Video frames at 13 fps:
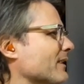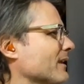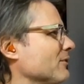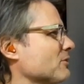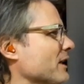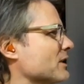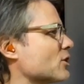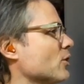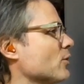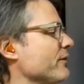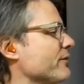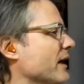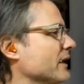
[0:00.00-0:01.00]
Okay, so
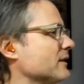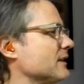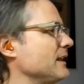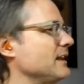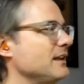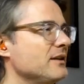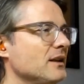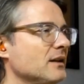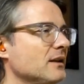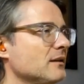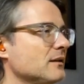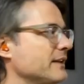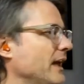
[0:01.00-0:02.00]
we've got the
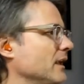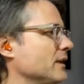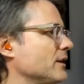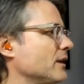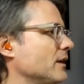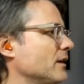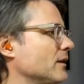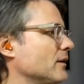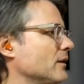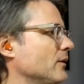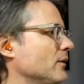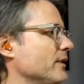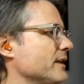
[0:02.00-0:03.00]
little calendar.
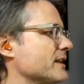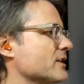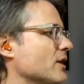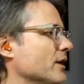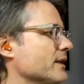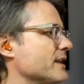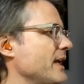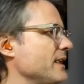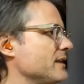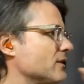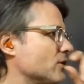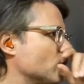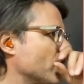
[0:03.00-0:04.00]
This is our
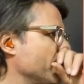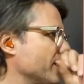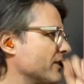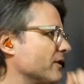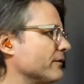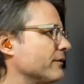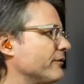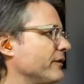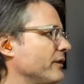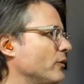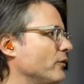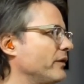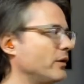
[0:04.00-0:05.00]
date, 20th of
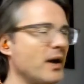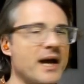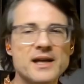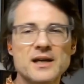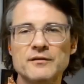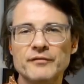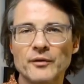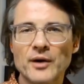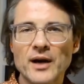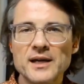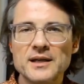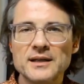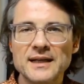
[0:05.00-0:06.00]
Varian.
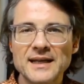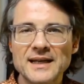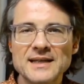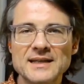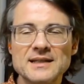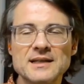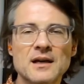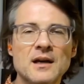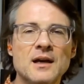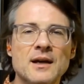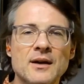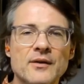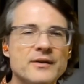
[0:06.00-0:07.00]
Varian is
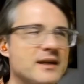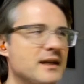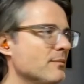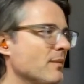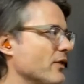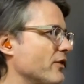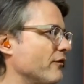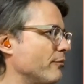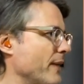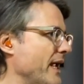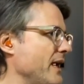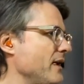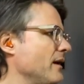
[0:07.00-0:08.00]
the month of
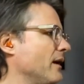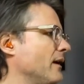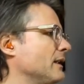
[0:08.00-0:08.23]
May.